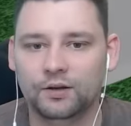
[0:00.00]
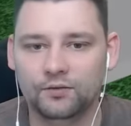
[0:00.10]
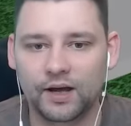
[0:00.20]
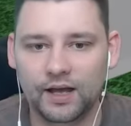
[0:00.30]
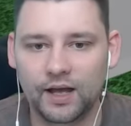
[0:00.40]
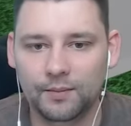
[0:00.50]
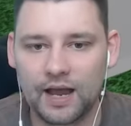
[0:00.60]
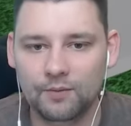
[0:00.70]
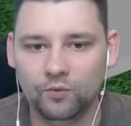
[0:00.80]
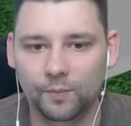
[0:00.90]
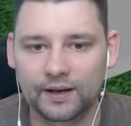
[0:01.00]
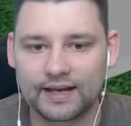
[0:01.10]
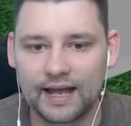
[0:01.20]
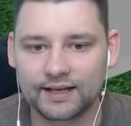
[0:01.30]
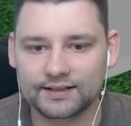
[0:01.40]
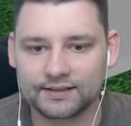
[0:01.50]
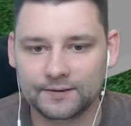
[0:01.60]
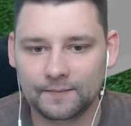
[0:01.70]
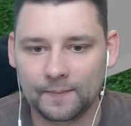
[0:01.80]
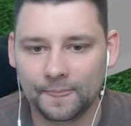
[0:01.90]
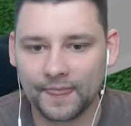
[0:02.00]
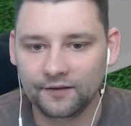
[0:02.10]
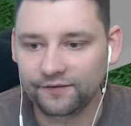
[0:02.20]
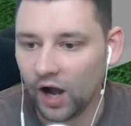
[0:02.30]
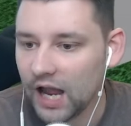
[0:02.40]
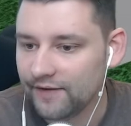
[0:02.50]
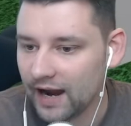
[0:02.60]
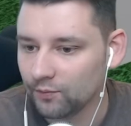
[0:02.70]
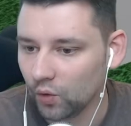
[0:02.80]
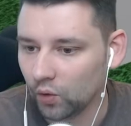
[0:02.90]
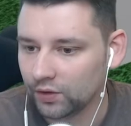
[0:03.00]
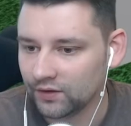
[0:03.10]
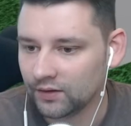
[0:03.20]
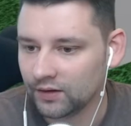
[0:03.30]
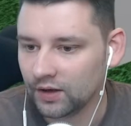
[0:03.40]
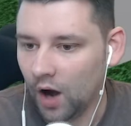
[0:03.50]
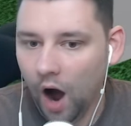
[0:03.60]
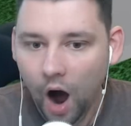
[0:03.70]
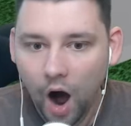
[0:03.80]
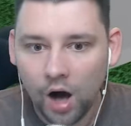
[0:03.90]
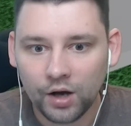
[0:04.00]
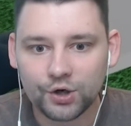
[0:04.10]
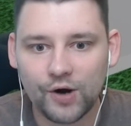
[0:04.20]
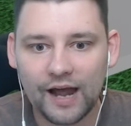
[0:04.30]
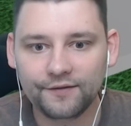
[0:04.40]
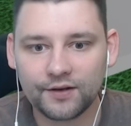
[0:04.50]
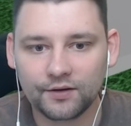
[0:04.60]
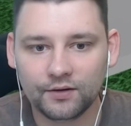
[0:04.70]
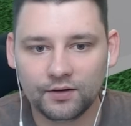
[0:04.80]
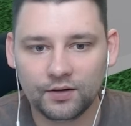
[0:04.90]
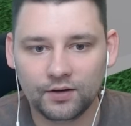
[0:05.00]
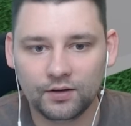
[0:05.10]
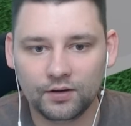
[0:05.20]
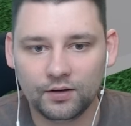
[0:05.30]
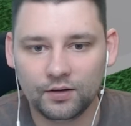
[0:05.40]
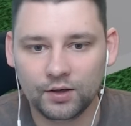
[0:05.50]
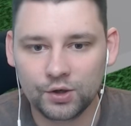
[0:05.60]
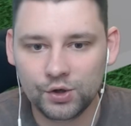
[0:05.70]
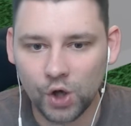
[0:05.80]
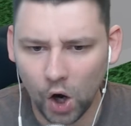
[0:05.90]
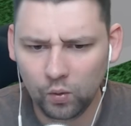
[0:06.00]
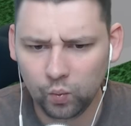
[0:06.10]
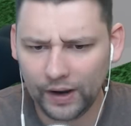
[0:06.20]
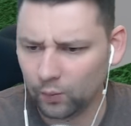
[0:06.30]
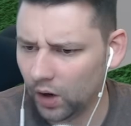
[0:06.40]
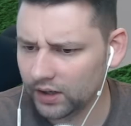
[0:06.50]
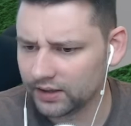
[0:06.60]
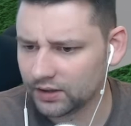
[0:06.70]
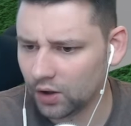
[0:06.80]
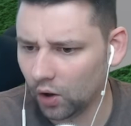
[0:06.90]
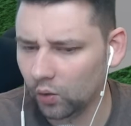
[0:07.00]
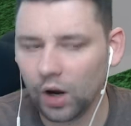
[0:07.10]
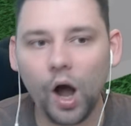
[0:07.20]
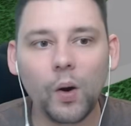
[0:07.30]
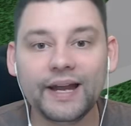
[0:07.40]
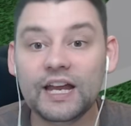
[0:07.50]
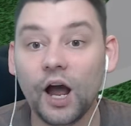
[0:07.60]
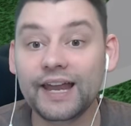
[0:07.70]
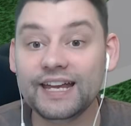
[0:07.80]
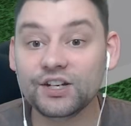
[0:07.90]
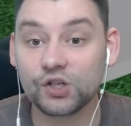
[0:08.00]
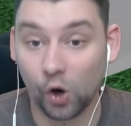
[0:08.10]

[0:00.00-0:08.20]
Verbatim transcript: Right, emerald pickaxe. 5 emerald. Craft. No, wait, what? Coal? Oh, I need